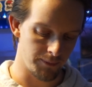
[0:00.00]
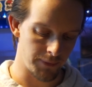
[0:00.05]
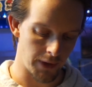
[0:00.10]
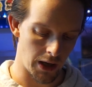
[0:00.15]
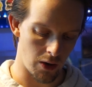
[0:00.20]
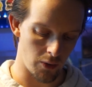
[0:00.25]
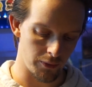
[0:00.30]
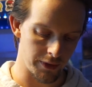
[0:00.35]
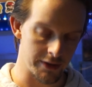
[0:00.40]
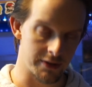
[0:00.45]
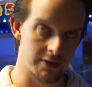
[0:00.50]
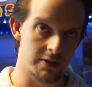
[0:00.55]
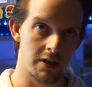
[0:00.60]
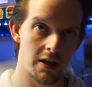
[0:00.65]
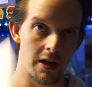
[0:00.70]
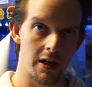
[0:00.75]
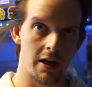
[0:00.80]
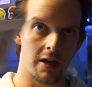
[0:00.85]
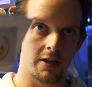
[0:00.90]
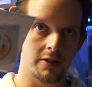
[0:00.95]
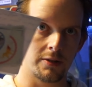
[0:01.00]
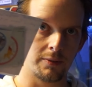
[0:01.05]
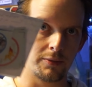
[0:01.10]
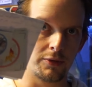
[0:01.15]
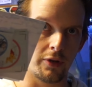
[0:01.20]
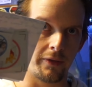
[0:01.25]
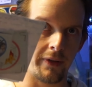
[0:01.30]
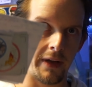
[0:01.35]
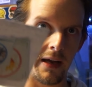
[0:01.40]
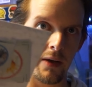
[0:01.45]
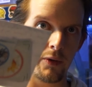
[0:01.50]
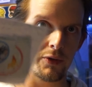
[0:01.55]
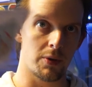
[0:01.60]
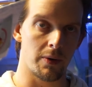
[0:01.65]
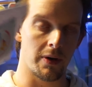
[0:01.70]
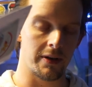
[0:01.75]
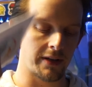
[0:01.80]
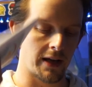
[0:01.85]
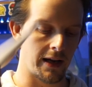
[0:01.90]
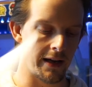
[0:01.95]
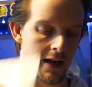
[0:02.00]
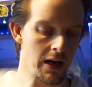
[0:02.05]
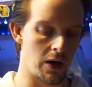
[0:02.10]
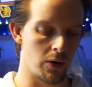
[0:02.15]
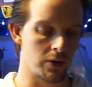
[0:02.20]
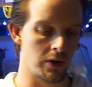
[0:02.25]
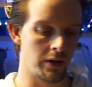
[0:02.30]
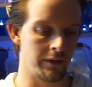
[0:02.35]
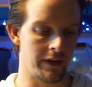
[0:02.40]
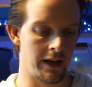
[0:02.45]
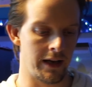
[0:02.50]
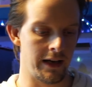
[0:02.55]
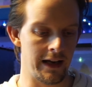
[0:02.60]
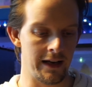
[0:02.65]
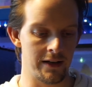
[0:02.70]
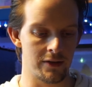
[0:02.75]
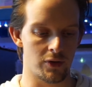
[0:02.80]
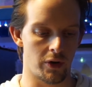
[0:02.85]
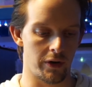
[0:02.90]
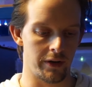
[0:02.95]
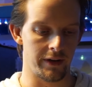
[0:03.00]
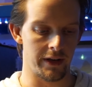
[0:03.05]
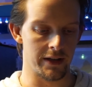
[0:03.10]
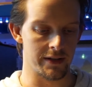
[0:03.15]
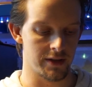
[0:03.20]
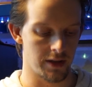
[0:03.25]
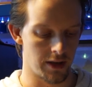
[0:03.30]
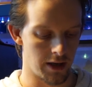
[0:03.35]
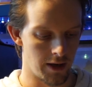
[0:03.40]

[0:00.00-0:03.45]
Now there's some stuff here which I'm going to take out, and then inside this